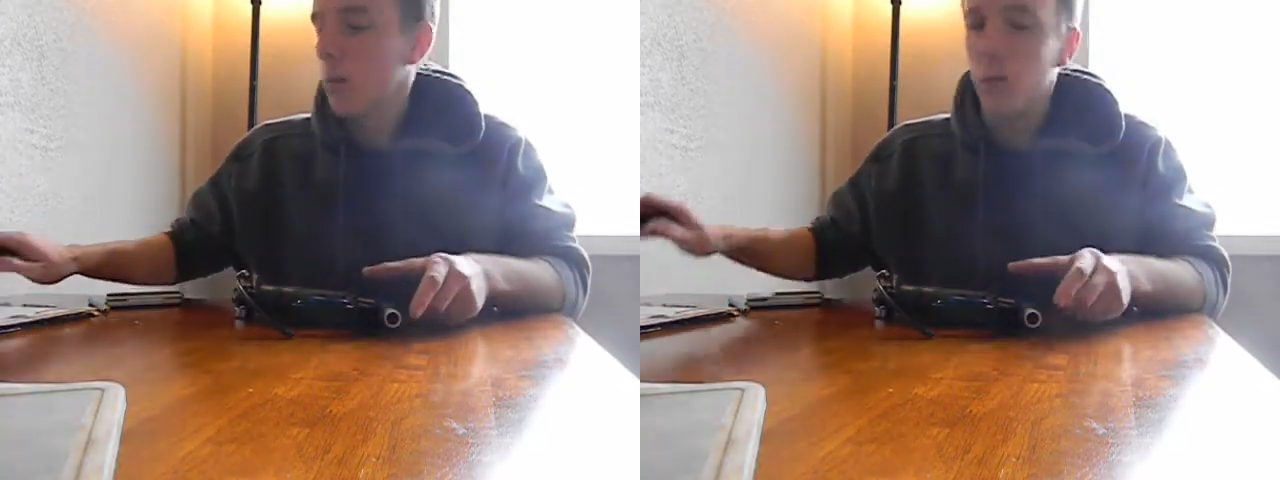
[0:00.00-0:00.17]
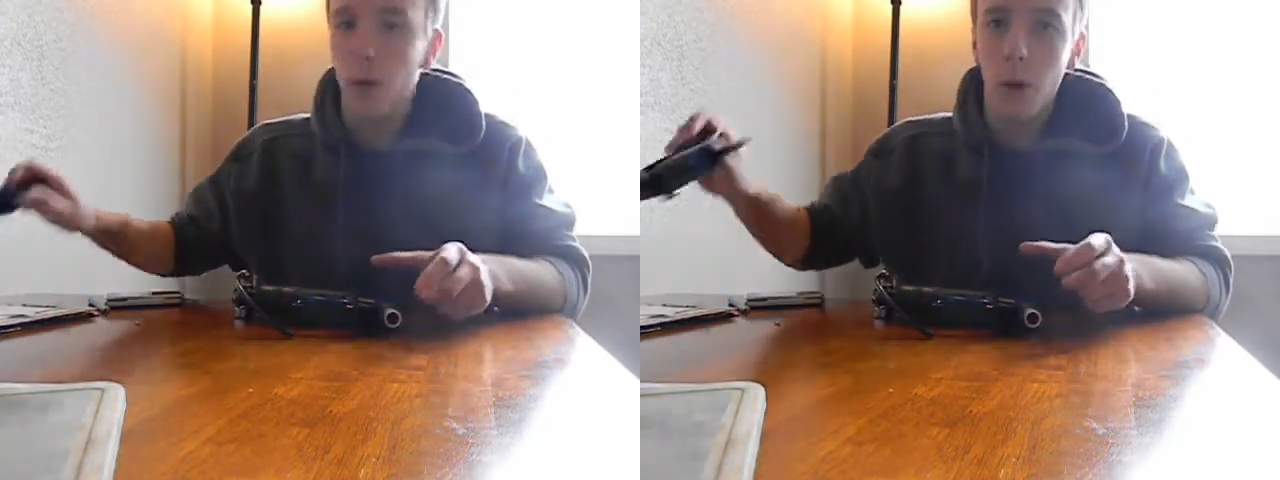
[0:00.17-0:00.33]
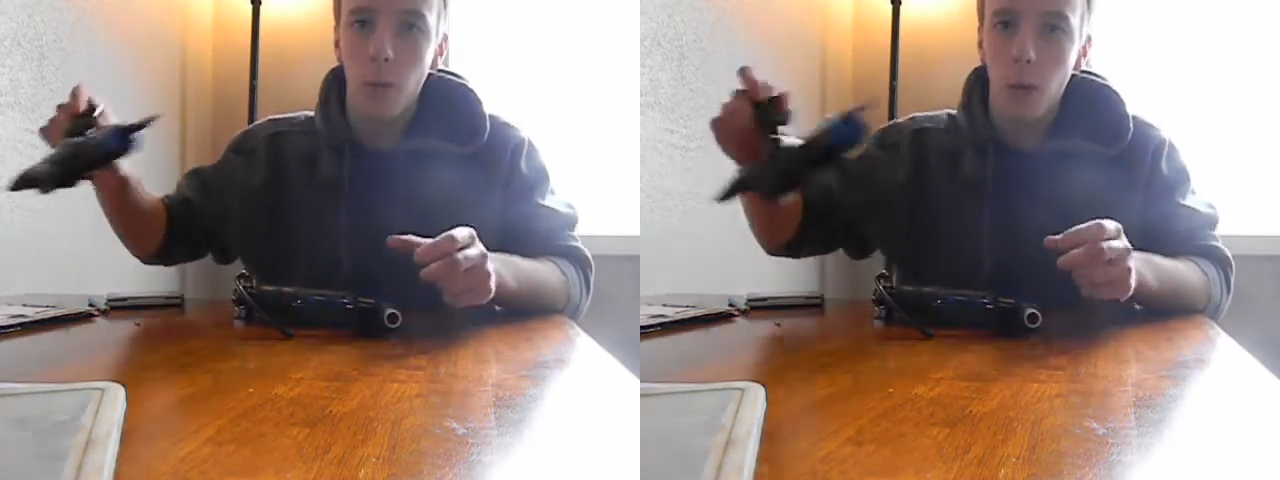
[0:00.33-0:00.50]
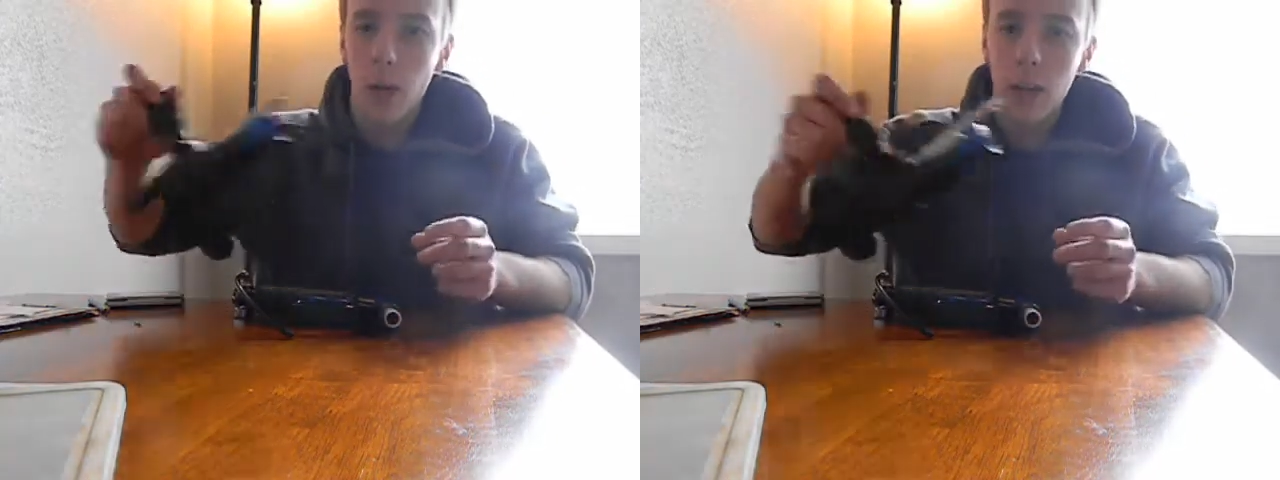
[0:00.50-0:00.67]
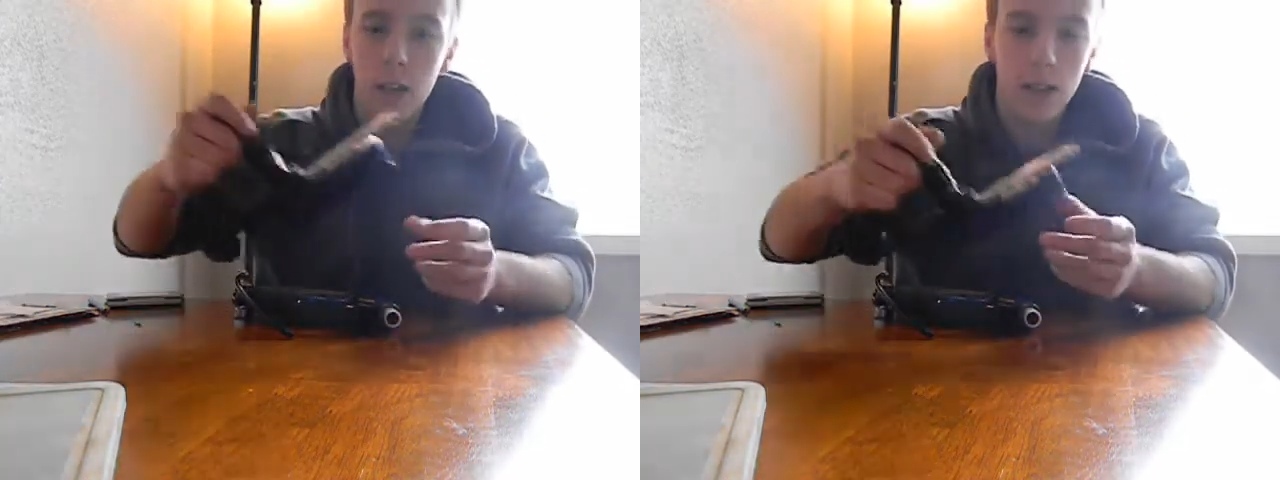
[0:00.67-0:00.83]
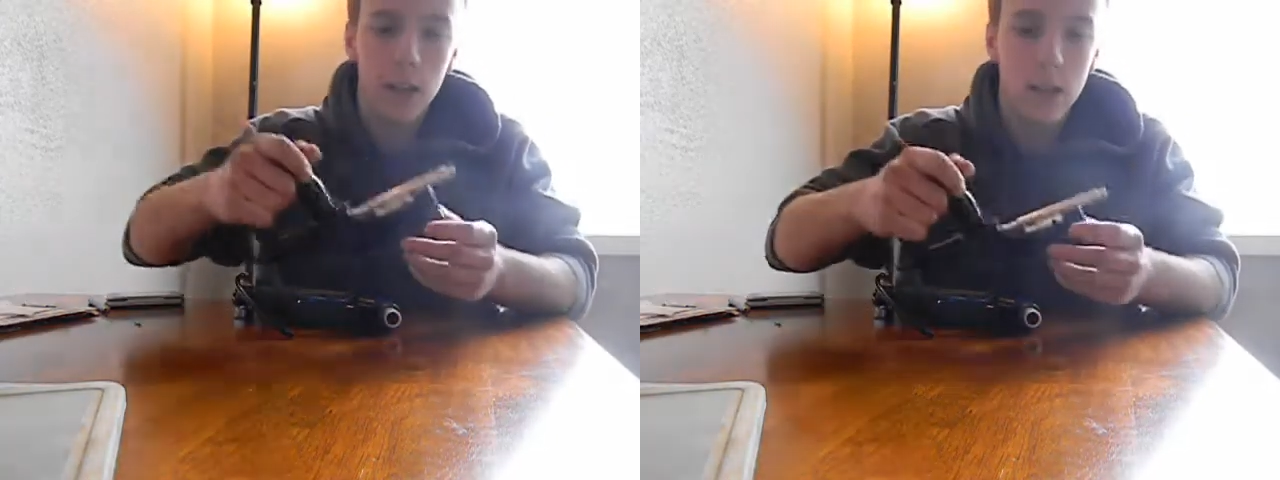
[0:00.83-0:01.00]
But we'll get
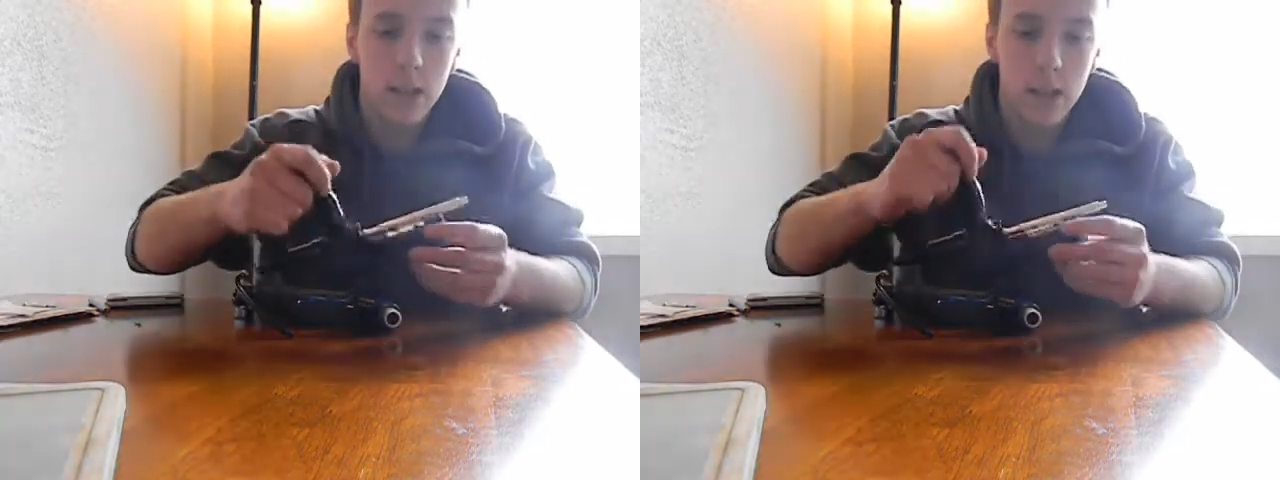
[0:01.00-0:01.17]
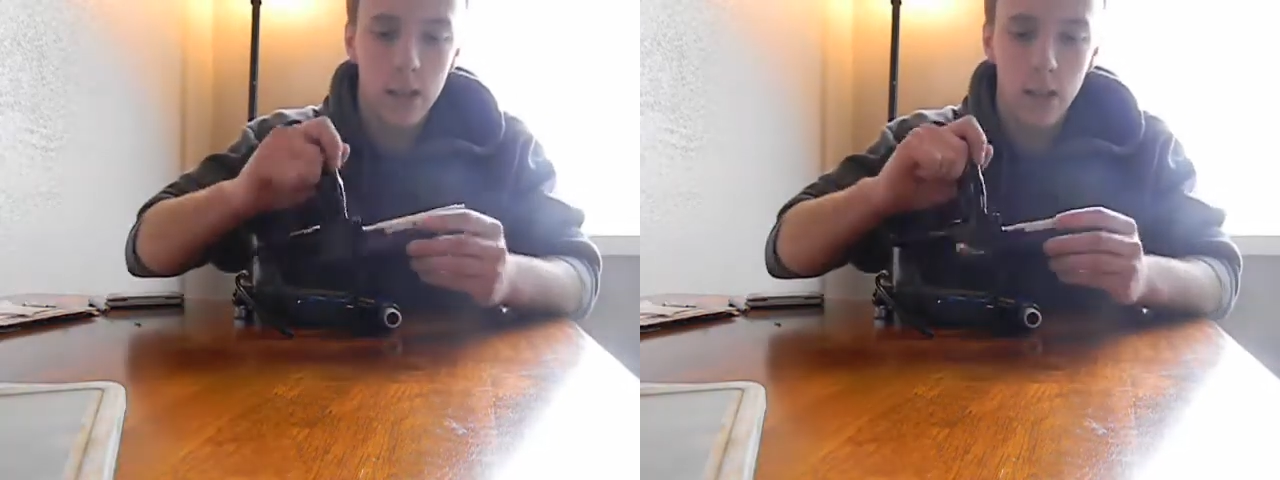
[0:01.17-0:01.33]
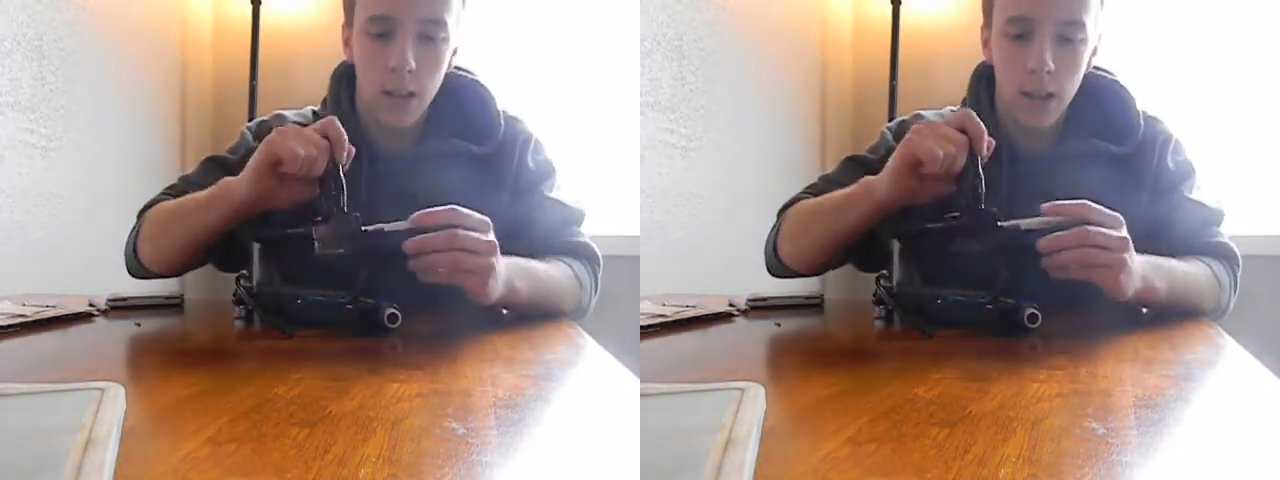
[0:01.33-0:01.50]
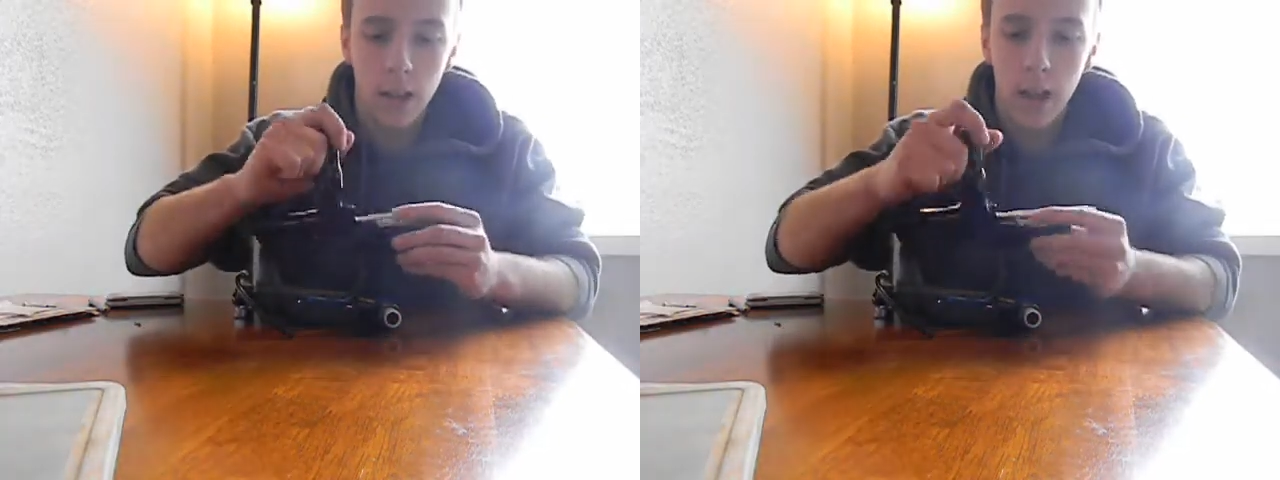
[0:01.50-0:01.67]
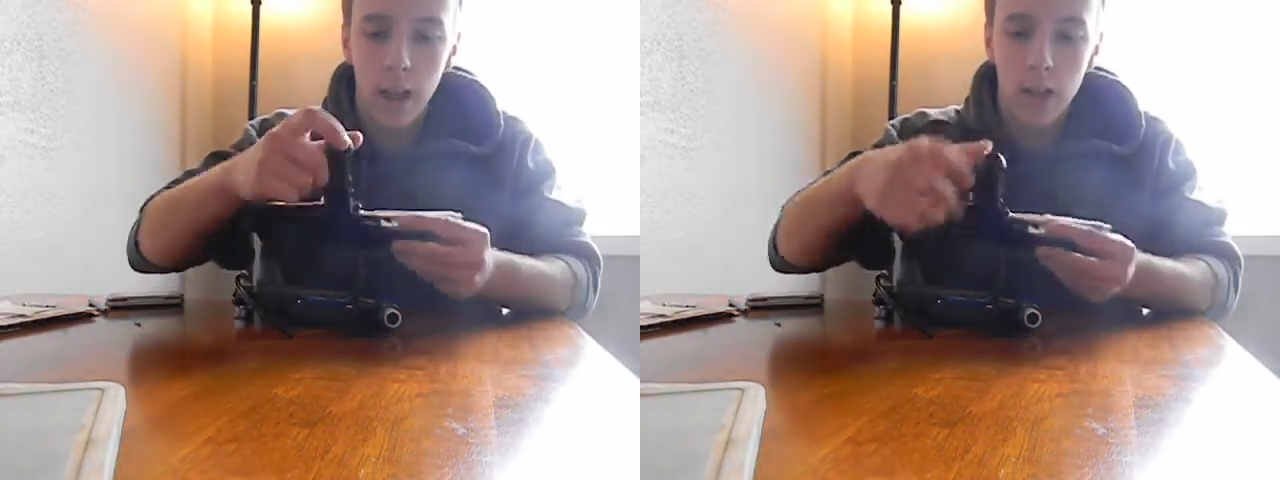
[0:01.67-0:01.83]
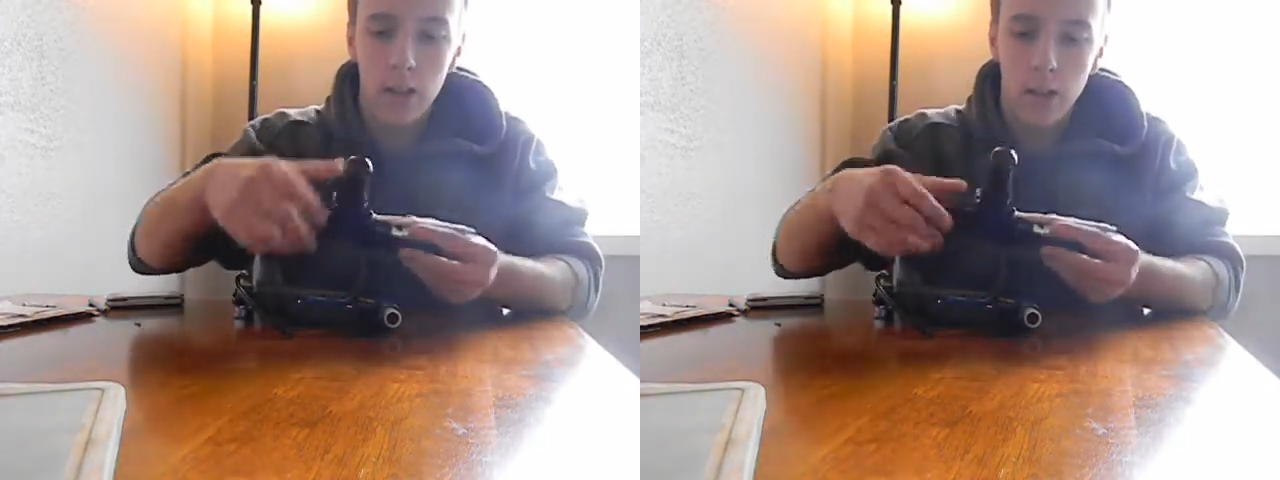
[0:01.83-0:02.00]
into this in a
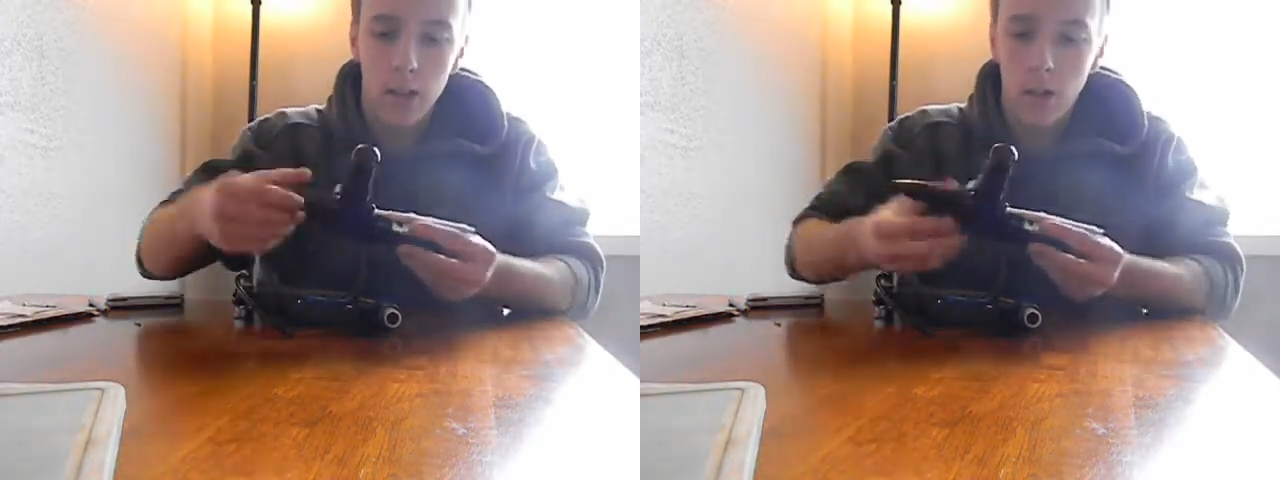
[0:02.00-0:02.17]
later